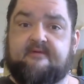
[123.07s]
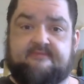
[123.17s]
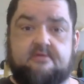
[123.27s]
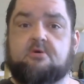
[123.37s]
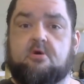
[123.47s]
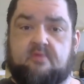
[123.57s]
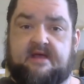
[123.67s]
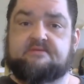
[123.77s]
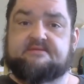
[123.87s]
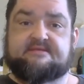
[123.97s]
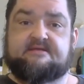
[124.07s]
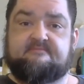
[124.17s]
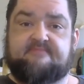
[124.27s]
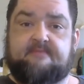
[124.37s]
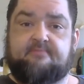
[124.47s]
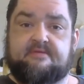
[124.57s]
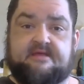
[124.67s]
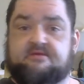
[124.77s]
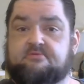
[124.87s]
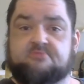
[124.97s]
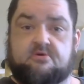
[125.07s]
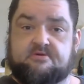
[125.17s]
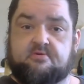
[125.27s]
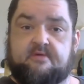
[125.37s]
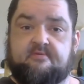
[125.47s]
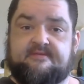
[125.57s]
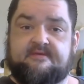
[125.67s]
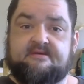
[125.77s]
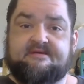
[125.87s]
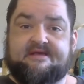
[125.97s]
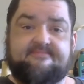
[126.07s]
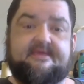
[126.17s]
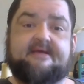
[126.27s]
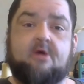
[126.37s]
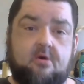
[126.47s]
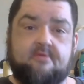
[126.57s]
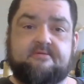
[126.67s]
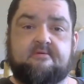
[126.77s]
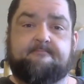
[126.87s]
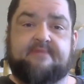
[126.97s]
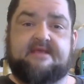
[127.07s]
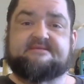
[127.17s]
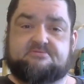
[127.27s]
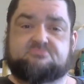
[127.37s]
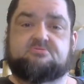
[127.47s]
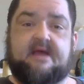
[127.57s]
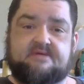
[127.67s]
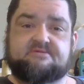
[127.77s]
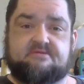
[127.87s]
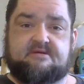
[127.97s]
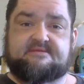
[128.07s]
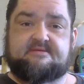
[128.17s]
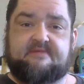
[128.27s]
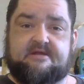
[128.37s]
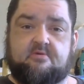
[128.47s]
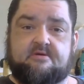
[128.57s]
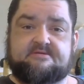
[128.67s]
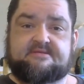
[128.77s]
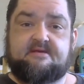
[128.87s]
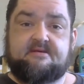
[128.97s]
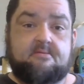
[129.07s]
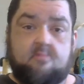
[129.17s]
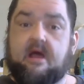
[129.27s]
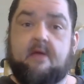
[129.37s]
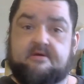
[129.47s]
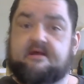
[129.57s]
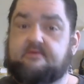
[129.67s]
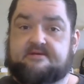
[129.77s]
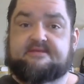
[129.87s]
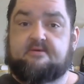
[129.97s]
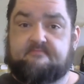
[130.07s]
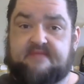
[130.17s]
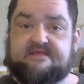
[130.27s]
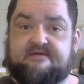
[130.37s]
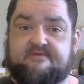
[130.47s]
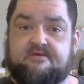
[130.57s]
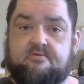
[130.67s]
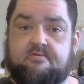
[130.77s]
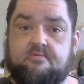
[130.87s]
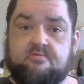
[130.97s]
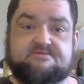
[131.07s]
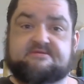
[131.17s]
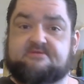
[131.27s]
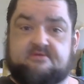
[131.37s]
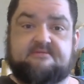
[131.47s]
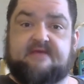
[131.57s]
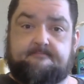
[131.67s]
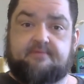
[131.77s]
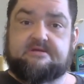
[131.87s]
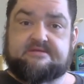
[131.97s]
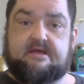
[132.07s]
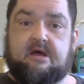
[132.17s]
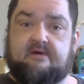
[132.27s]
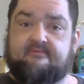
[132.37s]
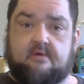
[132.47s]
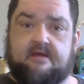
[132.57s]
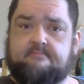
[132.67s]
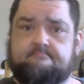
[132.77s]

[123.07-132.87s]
if you go around listening to people that you don't agree with, if they call you a piece of trash in not so many words, well, I would assume many of you would just turn that person off, right?